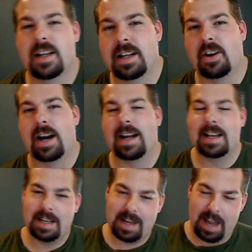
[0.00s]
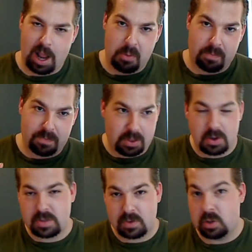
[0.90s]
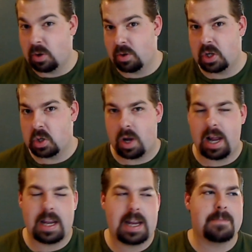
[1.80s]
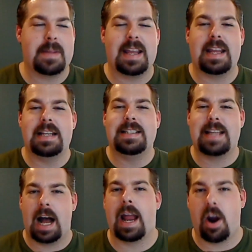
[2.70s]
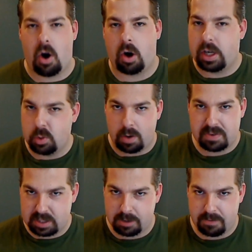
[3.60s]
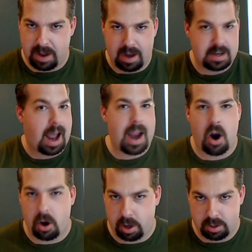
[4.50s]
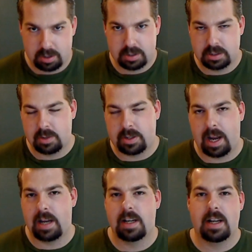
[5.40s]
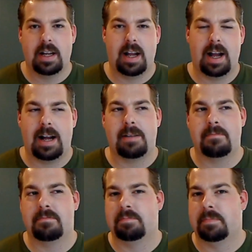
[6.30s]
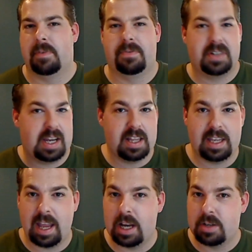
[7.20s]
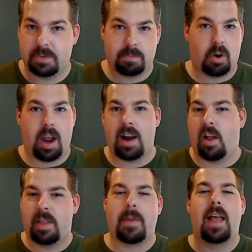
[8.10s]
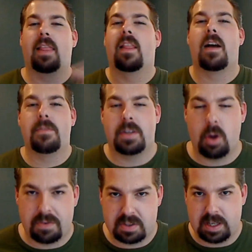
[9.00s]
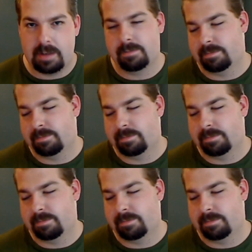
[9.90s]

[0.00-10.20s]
All right. Now, for those of you who don't know, I am a die-hard UFC fan. Die-hard. Okay? King of the Cage, Pride, all of them. I love UFC.